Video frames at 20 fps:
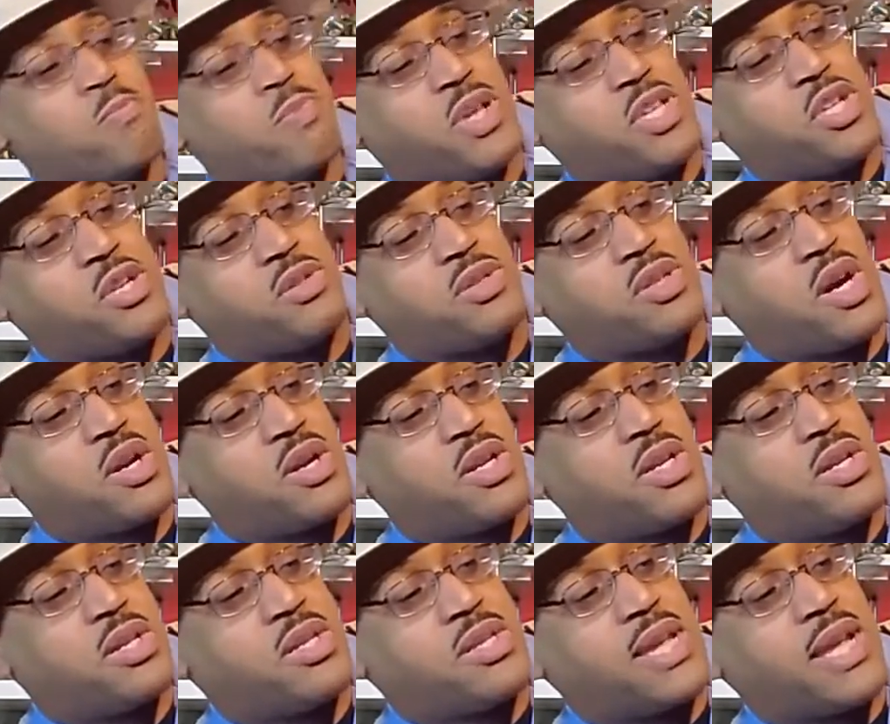but you turn,
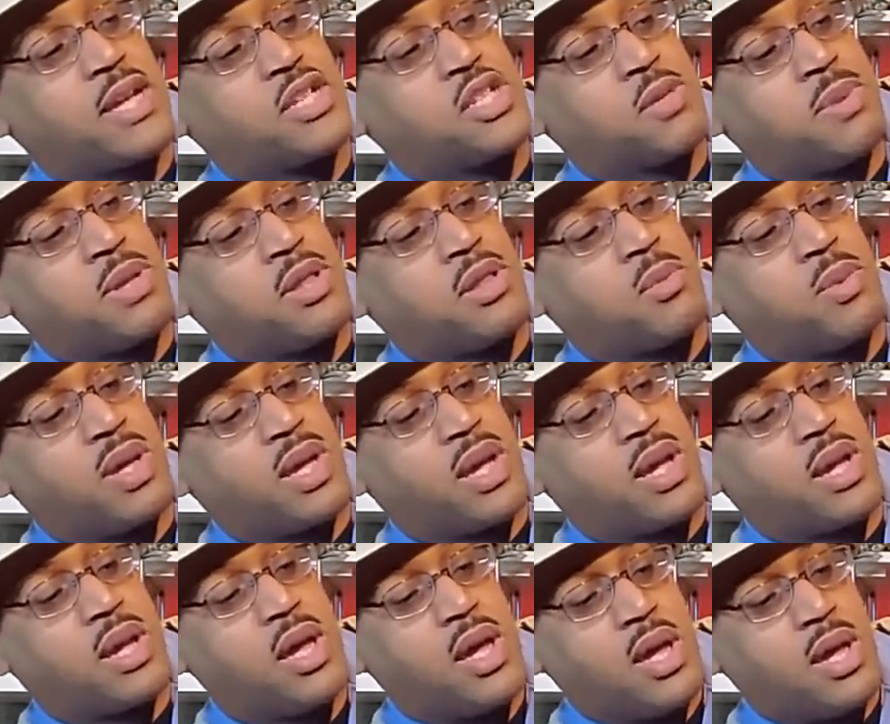the tail should be
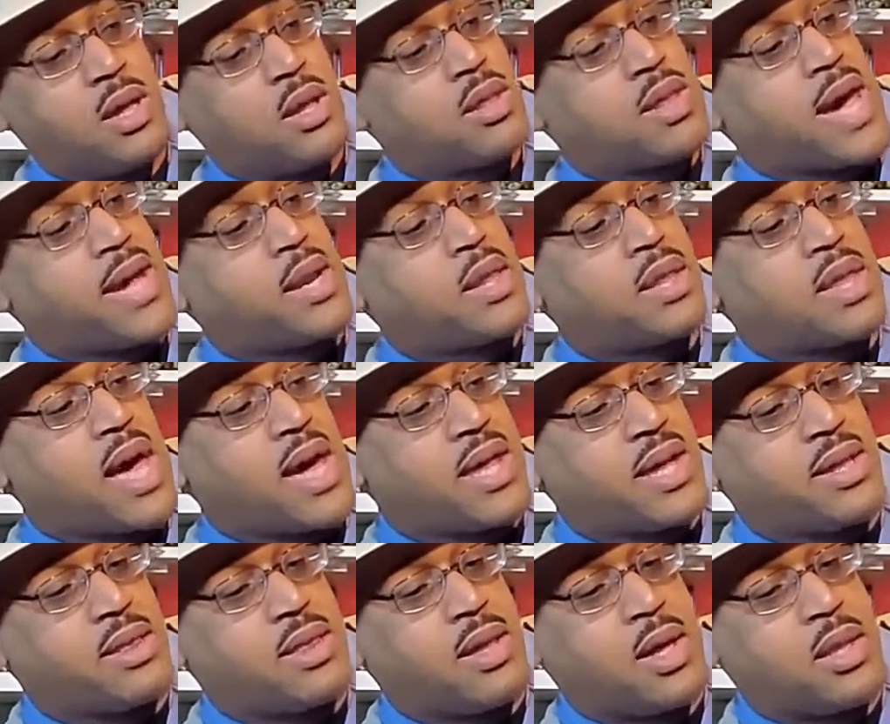swinging side to side
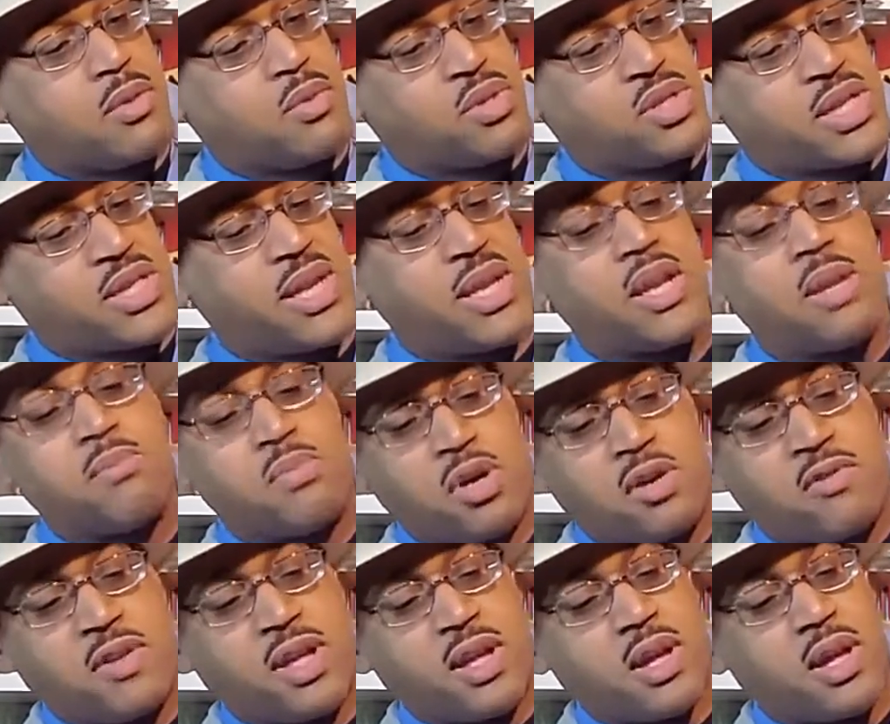like this, which they did in the
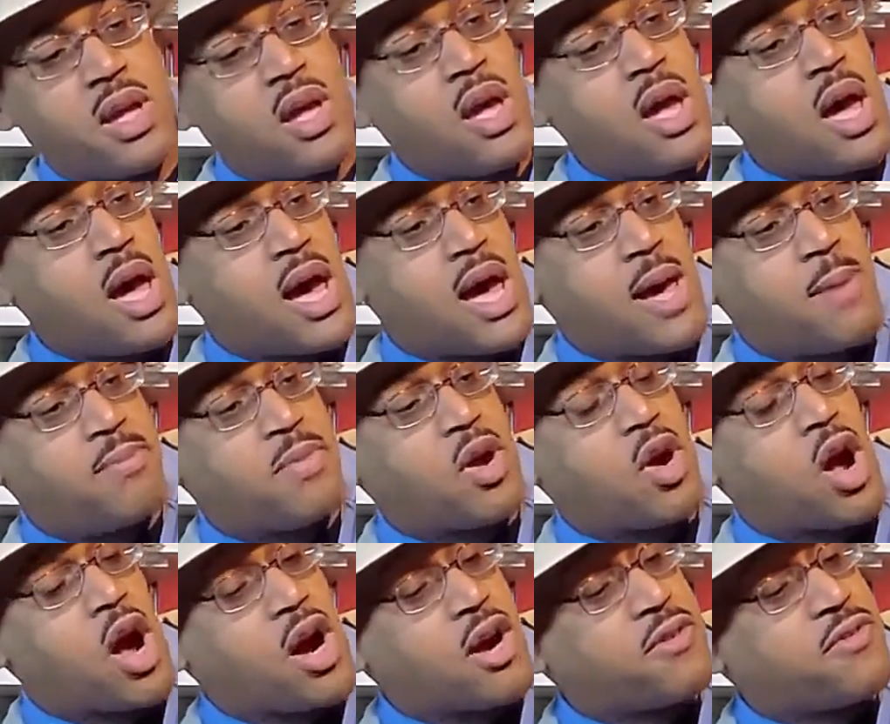movie. Um,
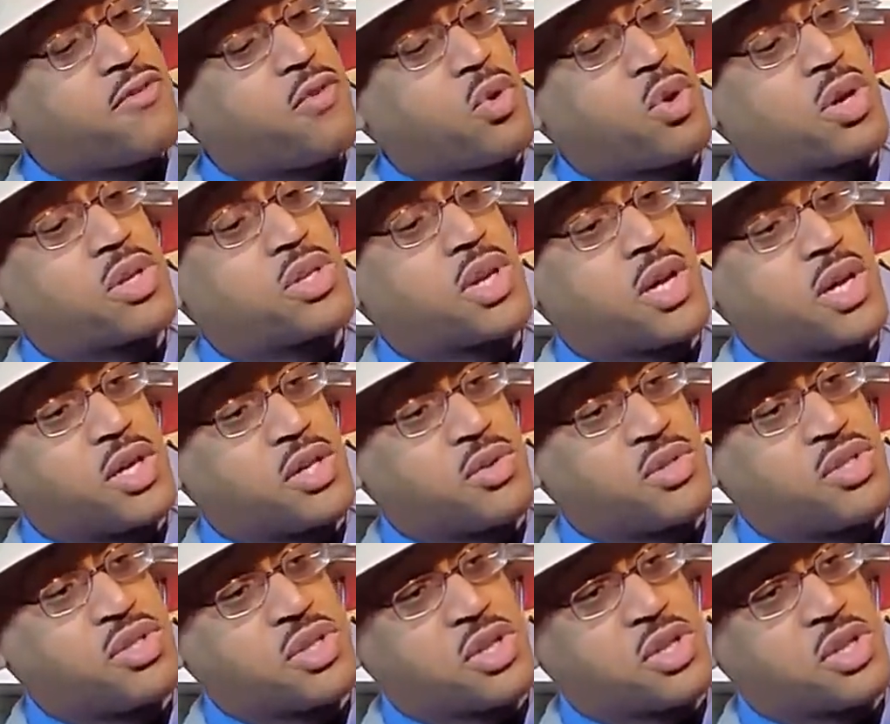there are four toes, which is